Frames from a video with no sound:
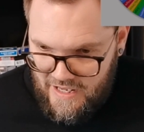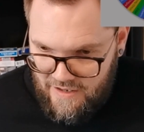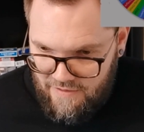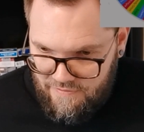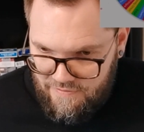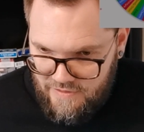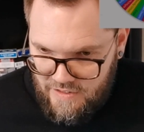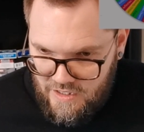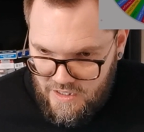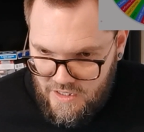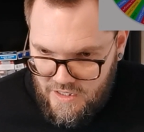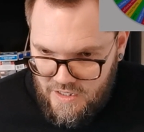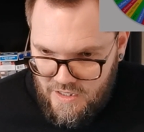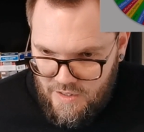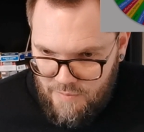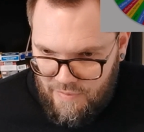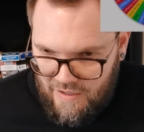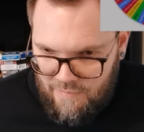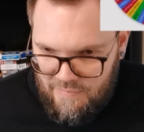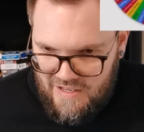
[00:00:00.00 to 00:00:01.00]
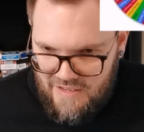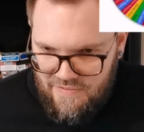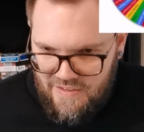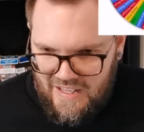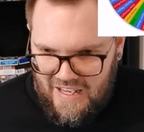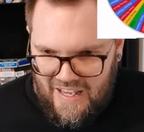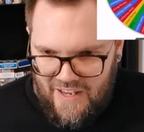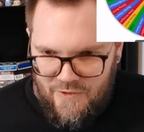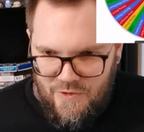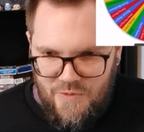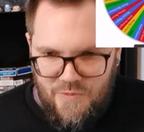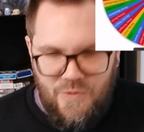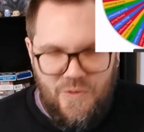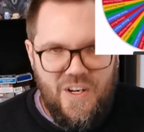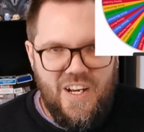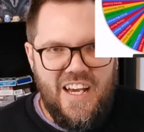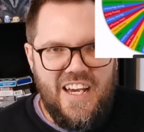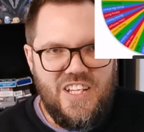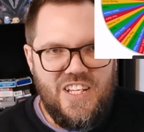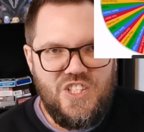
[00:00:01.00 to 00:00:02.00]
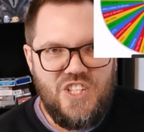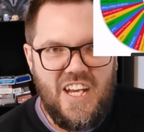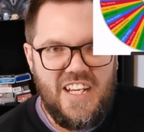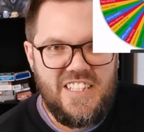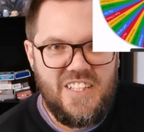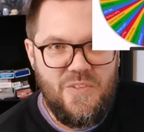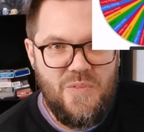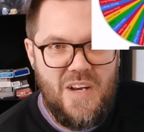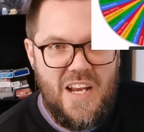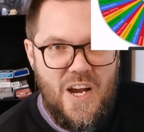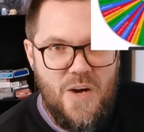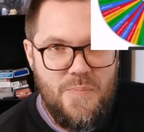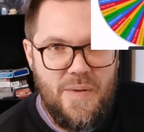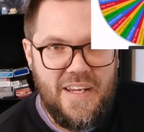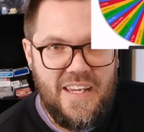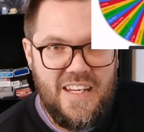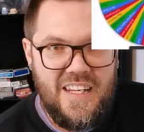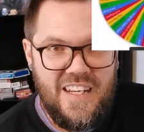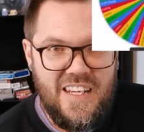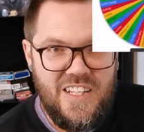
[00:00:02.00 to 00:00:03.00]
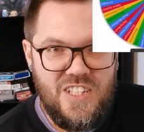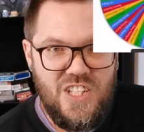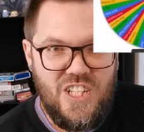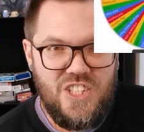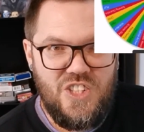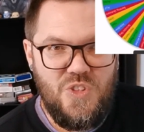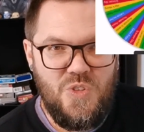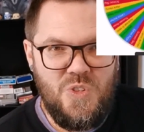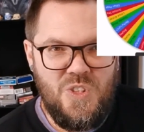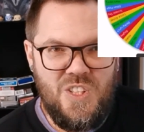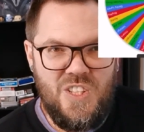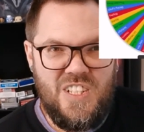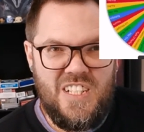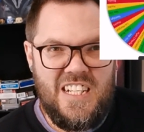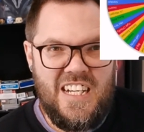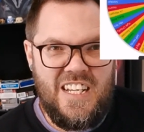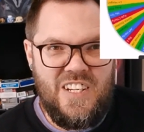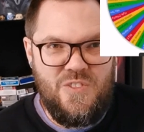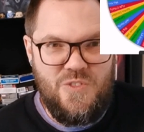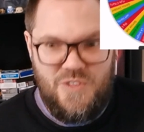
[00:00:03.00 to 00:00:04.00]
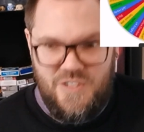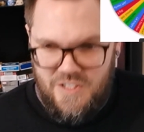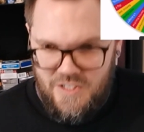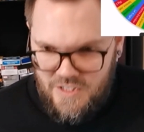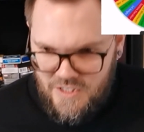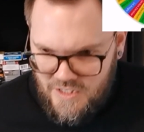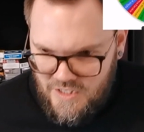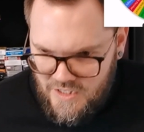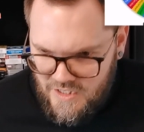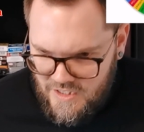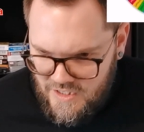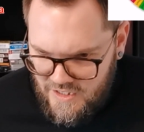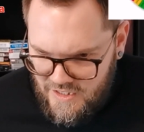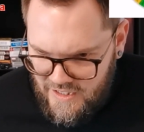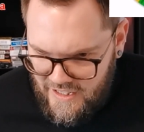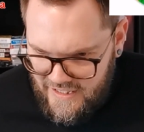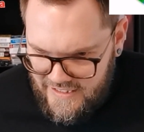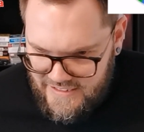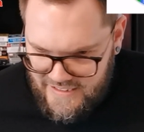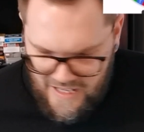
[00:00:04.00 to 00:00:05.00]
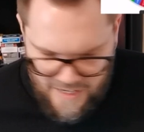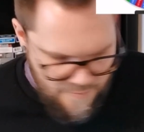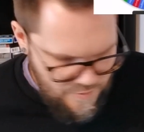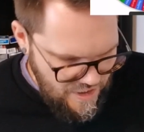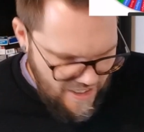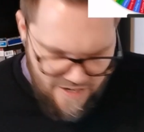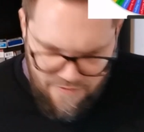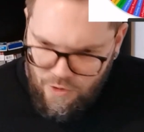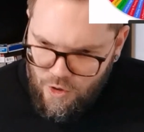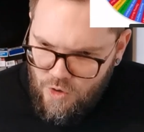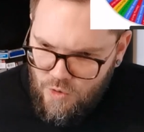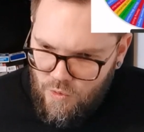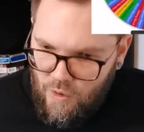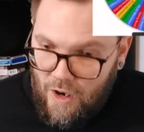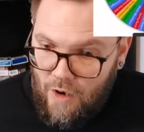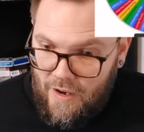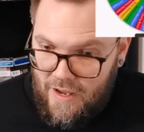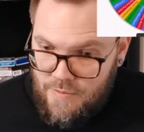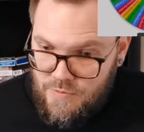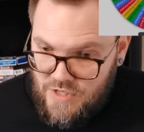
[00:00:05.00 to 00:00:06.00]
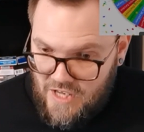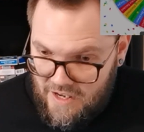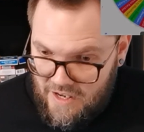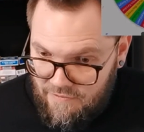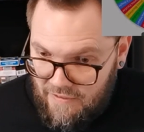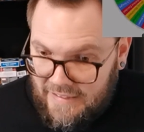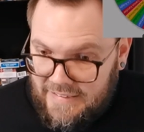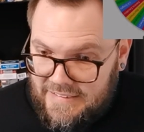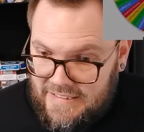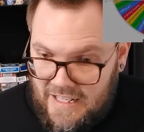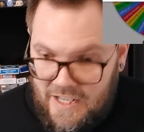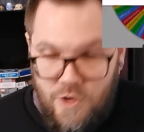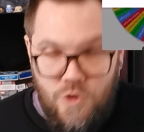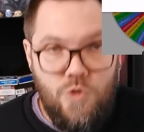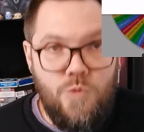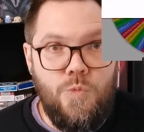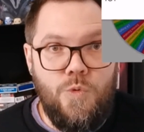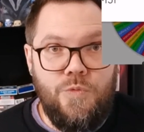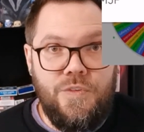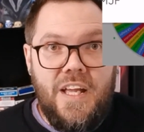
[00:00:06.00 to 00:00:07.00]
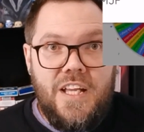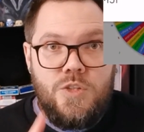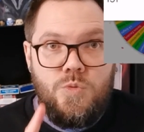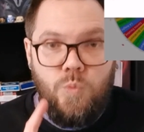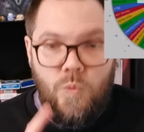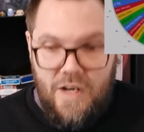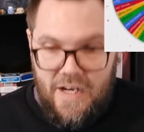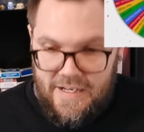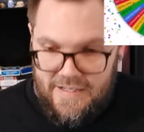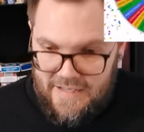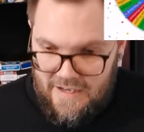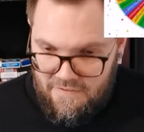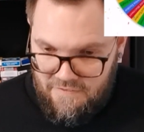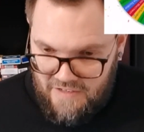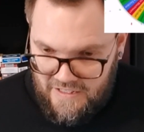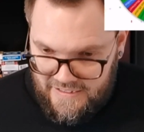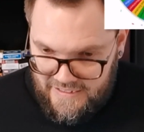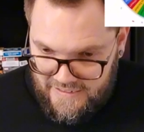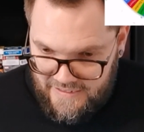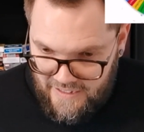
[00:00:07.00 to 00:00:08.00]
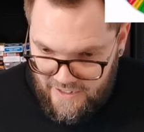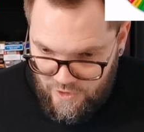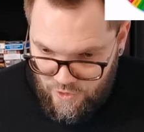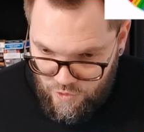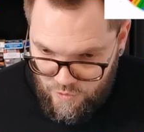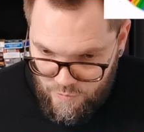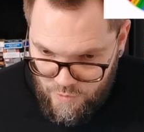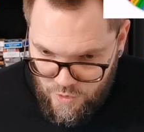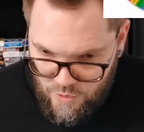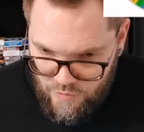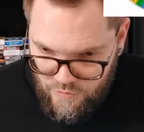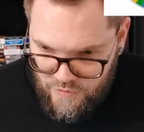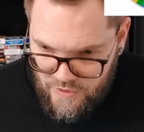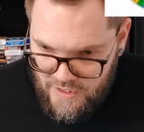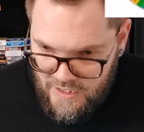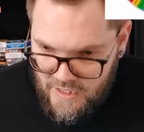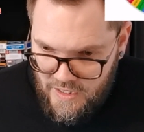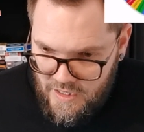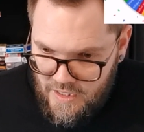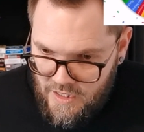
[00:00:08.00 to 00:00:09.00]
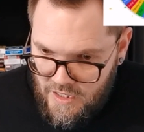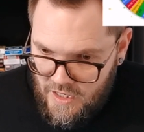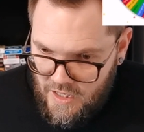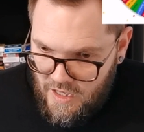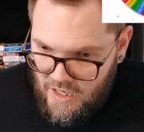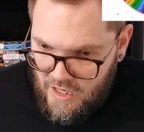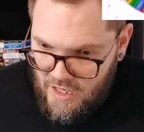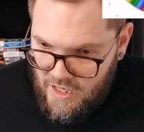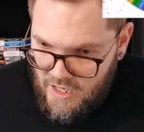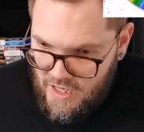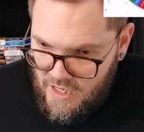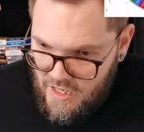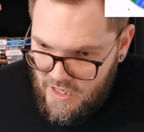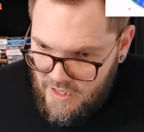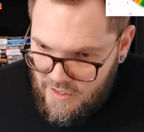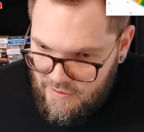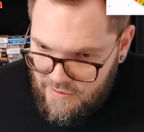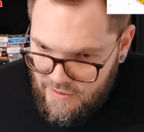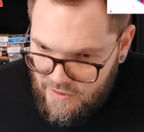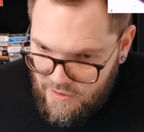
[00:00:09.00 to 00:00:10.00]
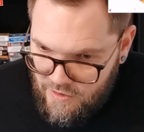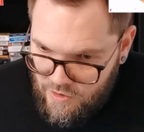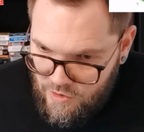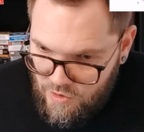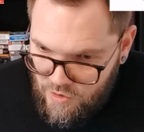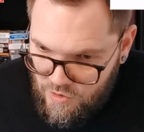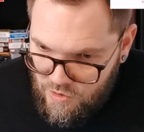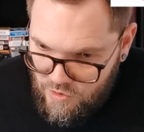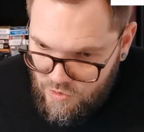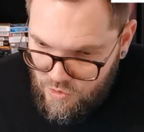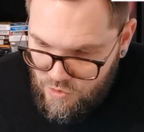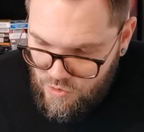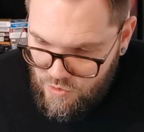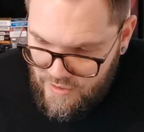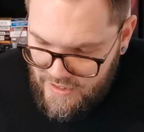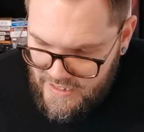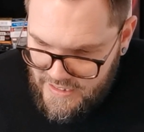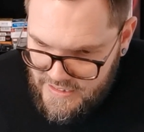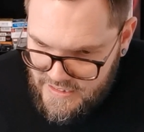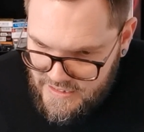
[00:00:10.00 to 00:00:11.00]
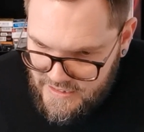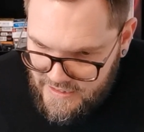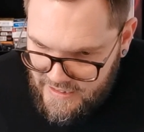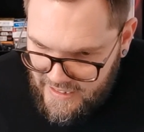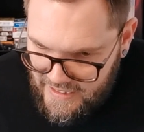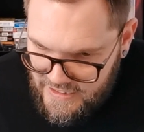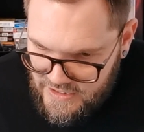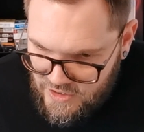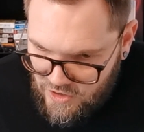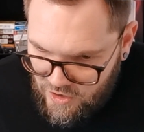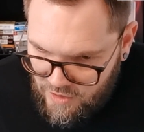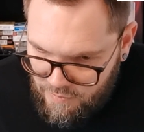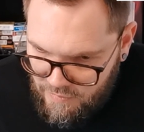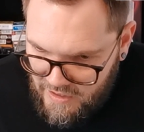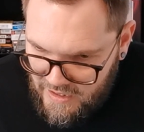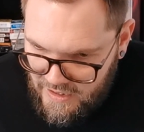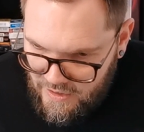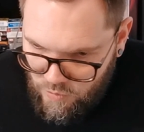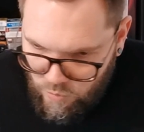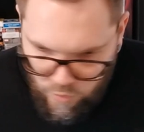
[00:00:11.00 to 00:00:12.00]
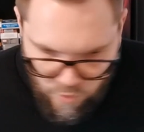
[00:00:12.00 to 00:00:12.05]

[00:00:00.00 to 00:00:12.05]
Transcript: left, but I'm leaving 100 for Nia Jax. I really hope I get Nia Jax so you can go at 100. Next, MJF. MJF I didn't remove. That's one I definitely didn't remove. Who is next on my